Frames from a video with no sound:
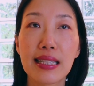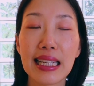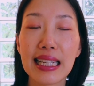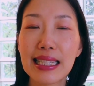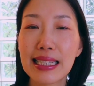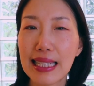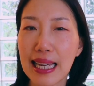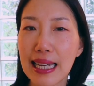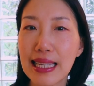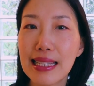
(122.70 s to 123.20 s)
the
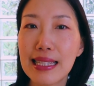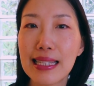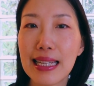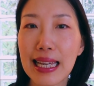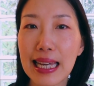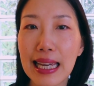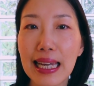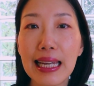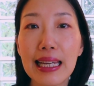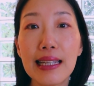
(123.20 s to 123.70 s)
intense
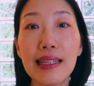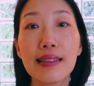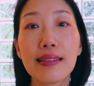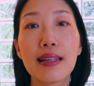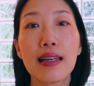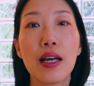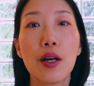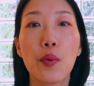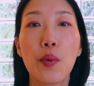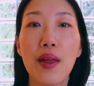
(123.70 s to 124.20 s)
heat
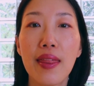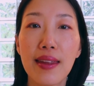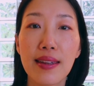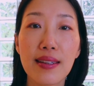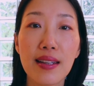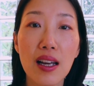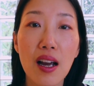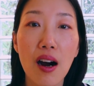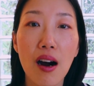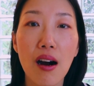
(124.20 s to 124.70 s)
within
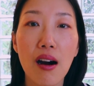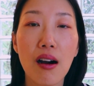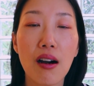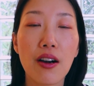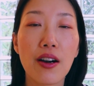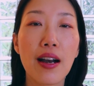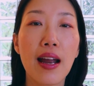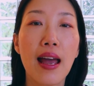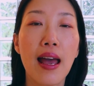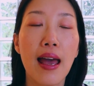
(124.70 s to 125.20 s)
the
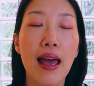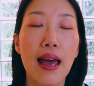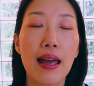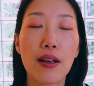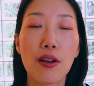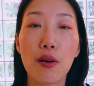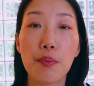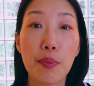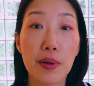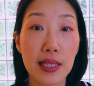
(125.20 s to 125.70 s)
car
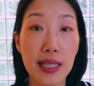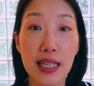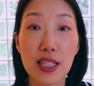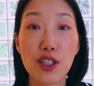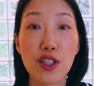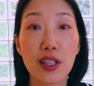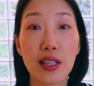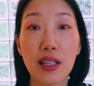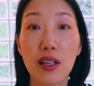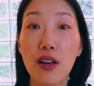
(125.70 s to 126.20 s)
and
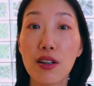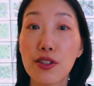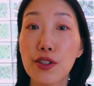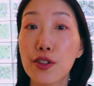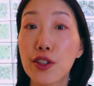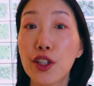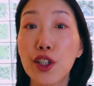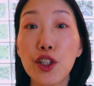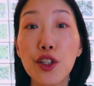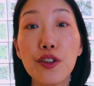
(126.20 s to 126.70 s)
potentially also
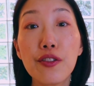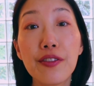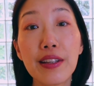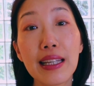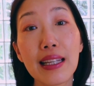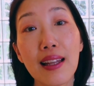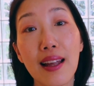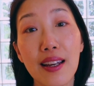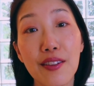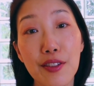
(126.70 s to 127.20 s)
the
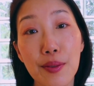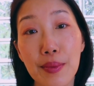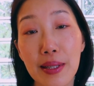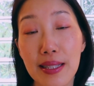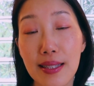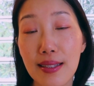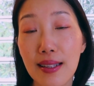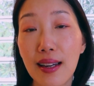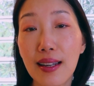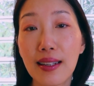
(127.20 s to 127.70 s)
UV light from the
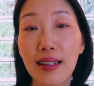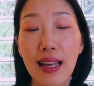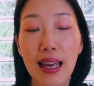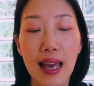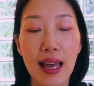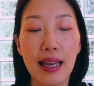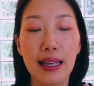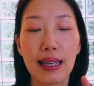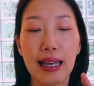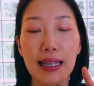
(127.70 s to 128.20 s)
sun
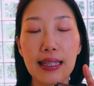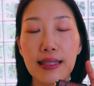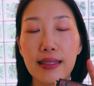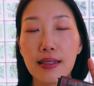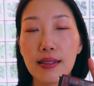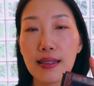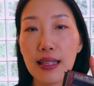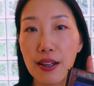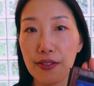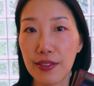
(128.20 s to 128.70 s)

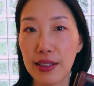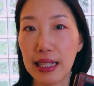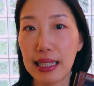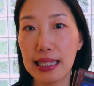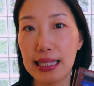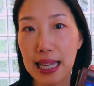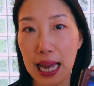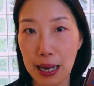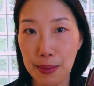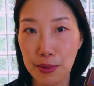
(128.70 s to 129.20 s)
can definitely
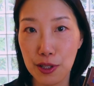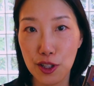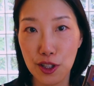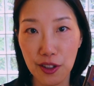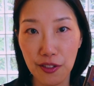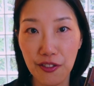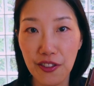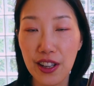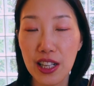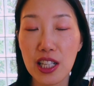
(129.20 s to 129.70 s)
damage
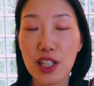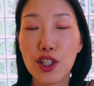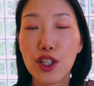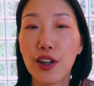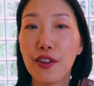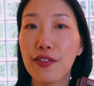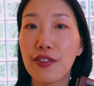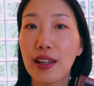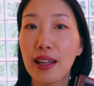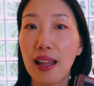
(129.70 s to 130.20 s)
the finish
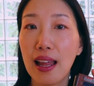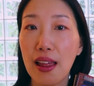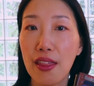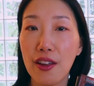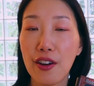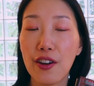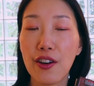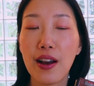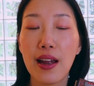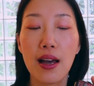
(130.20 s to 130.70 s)
of the
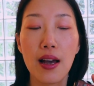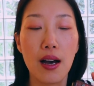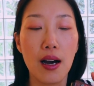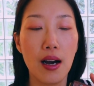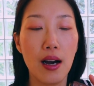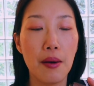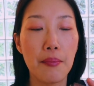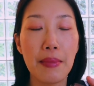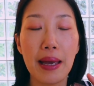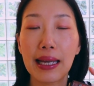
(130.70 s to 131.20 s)
leather,
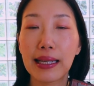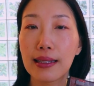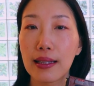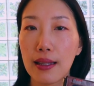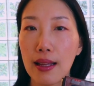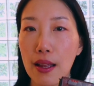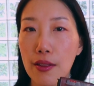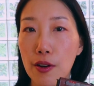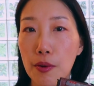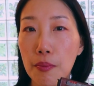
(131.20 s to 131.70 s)
make the
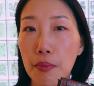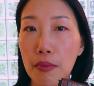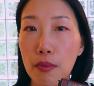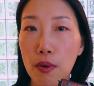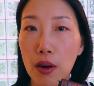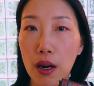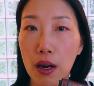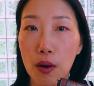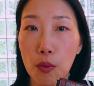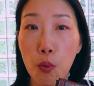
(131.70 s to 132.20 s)
leather
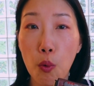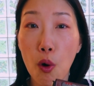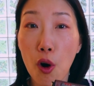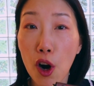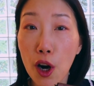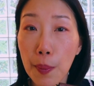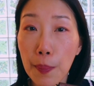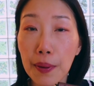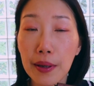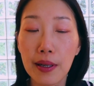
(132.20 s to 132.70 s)

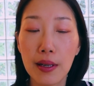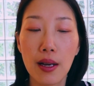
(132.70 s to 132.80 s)
warp,